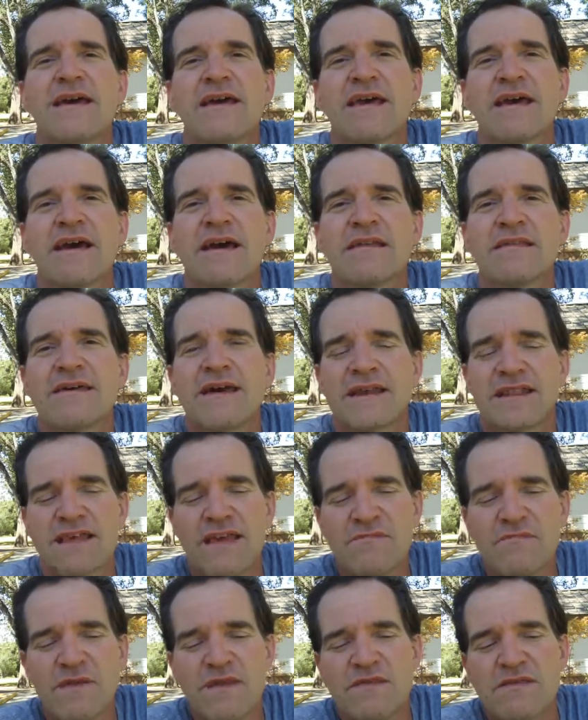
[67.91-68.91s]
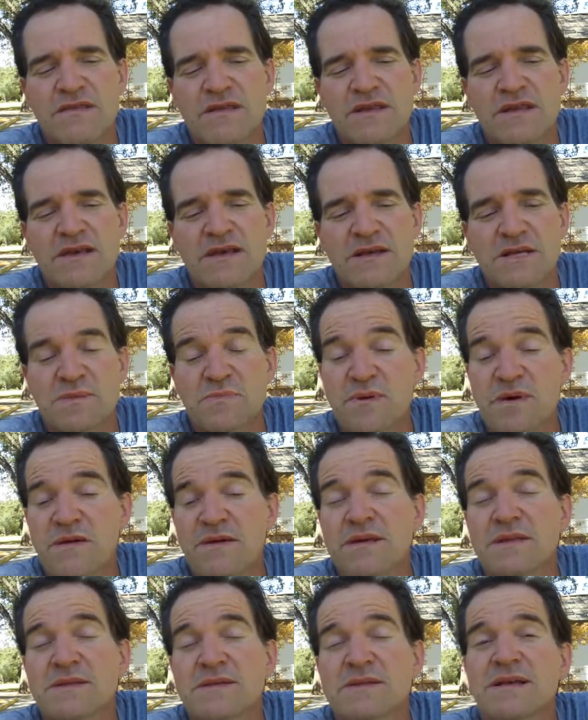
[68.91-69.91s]
and that gave me the
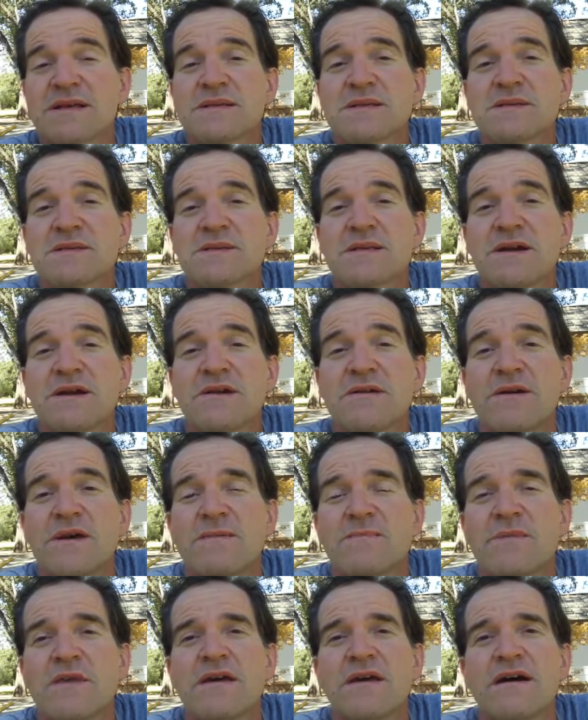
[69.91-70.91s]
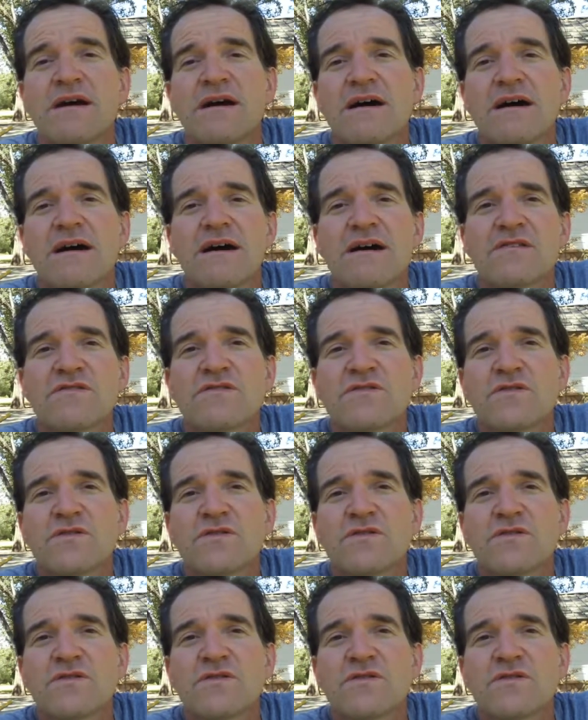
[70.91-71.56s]
experience necessary uh,